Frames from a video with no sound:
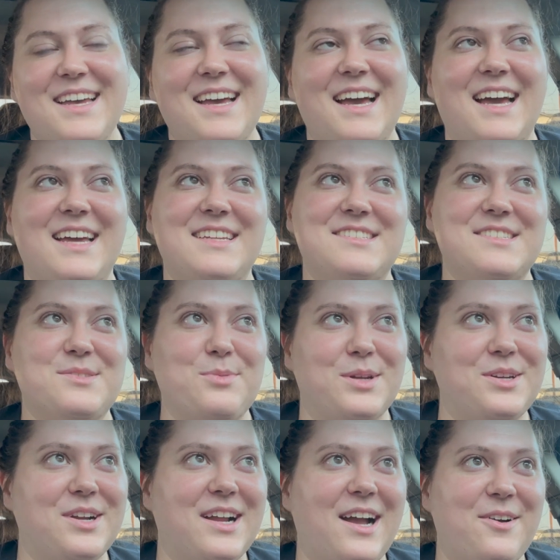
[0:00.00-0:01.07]
I just
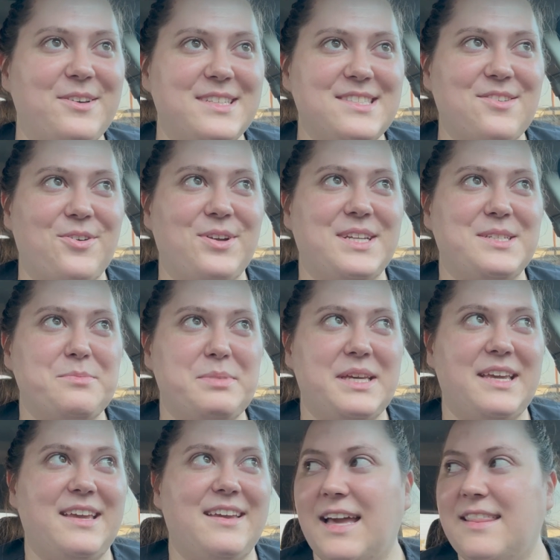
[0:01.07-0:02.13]
wonder how he's going to
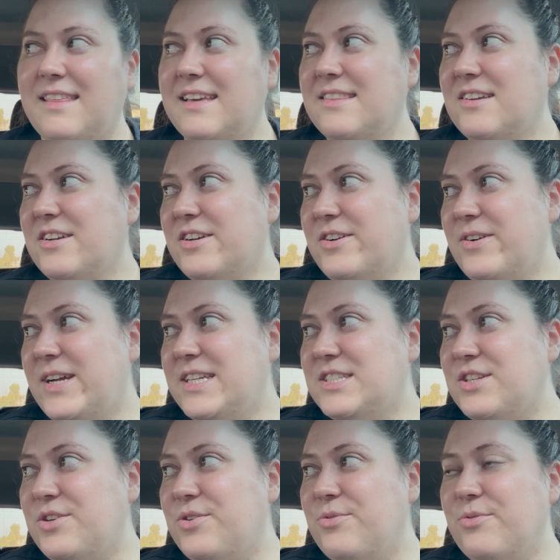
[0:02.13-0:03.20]
be. I think they're going
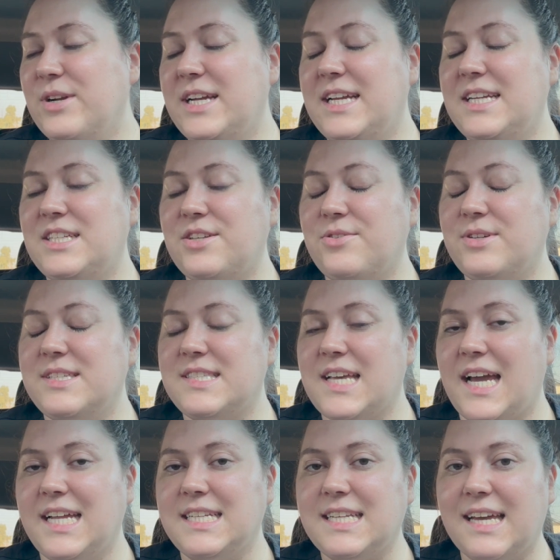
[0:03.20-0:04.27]
to redo his
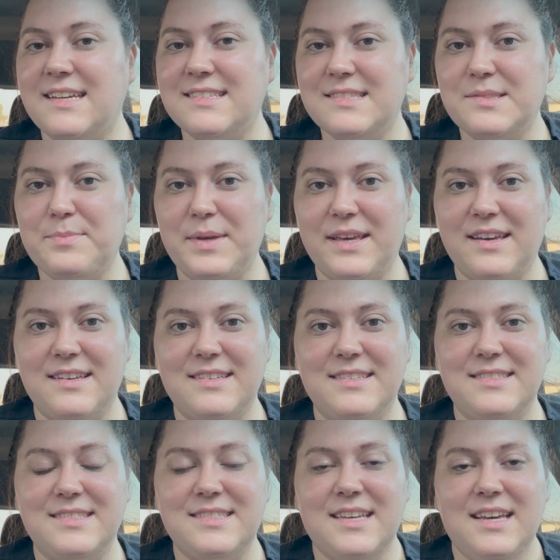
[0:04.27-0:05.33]
eye tests
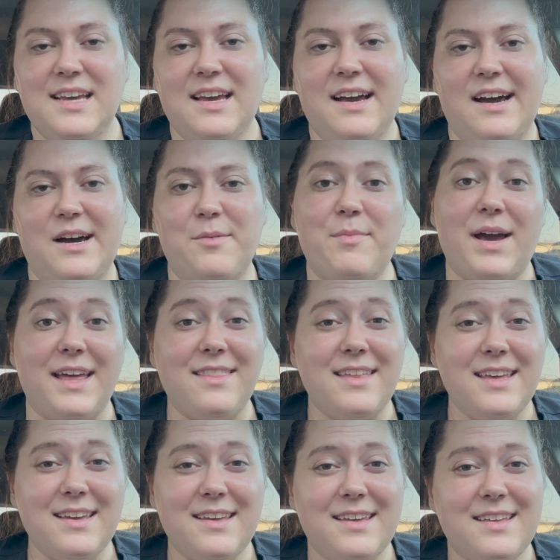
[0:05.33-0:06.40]
because I
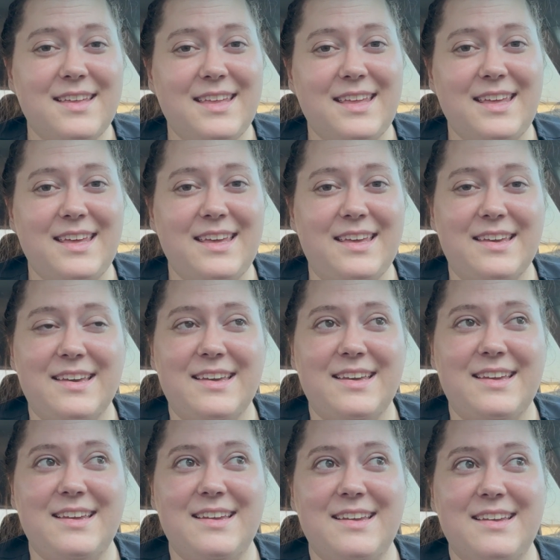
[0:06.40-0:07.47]
think
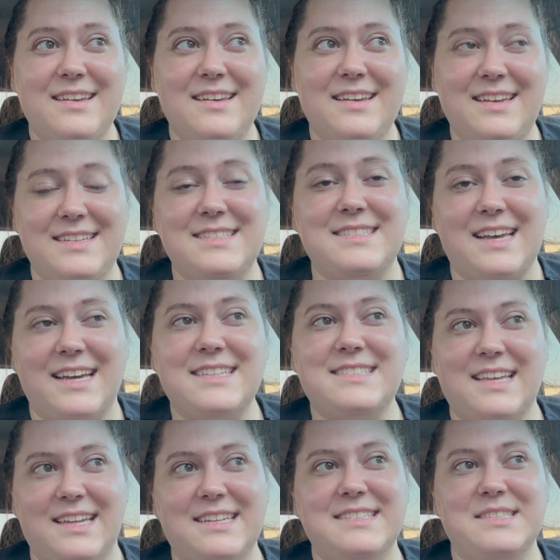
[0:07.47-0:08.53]
his
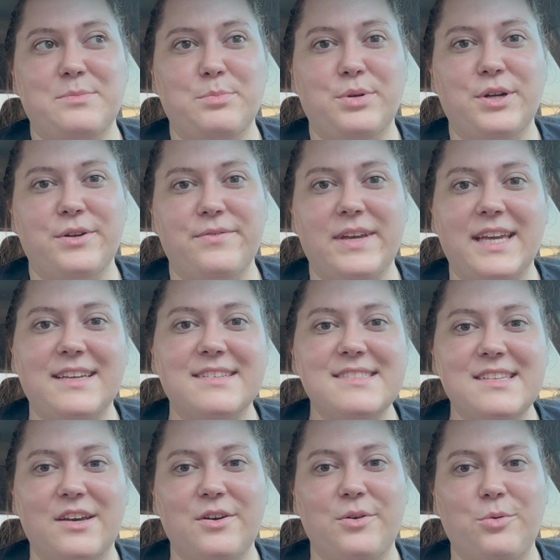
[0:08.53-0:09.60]
eyesight is improving.
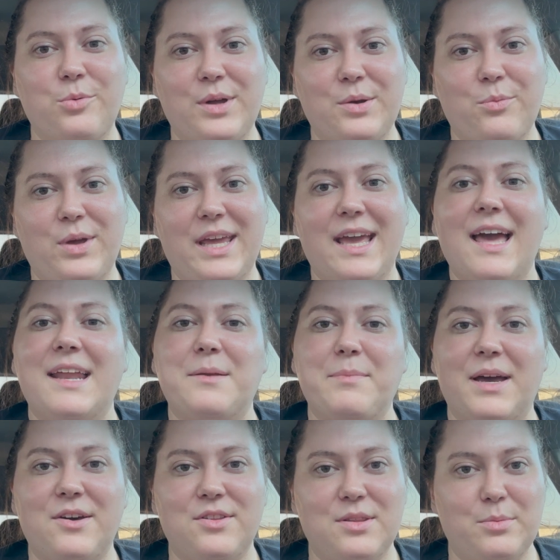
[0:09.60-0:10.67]
So when we had him
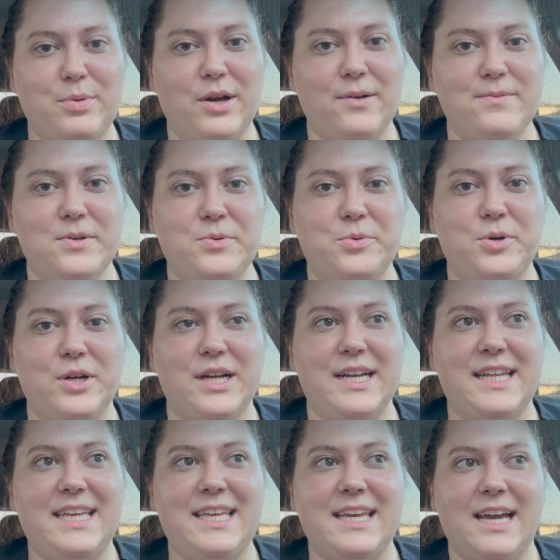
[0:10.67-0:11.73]
out in the parvo
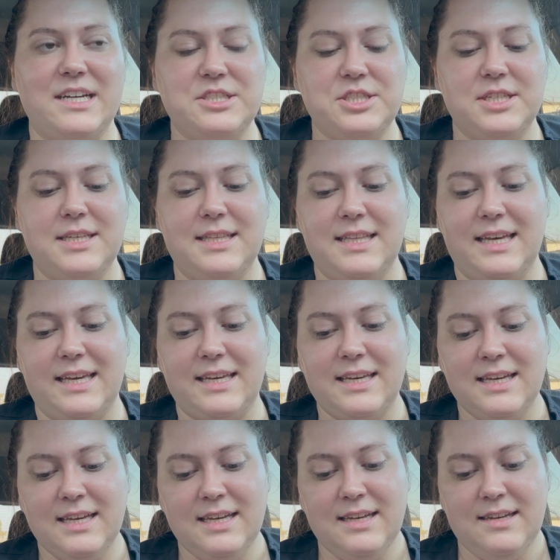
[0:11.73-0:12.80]
ward, he actually like,
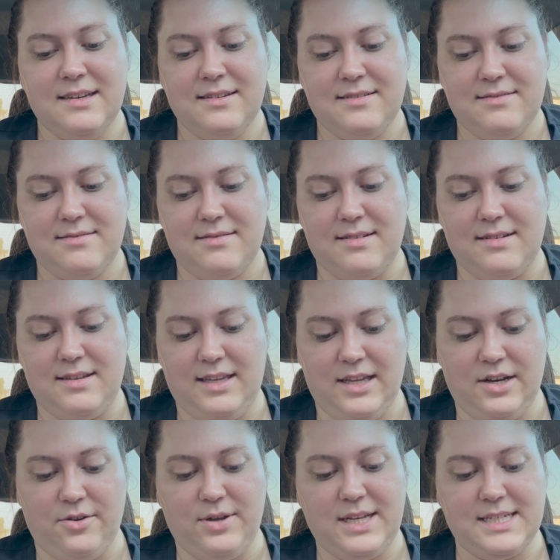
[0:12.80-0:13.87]
you
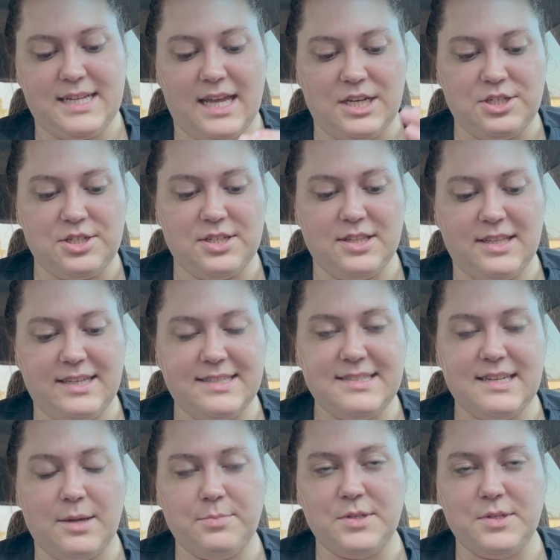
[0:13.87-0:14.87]
know, intentionally stepped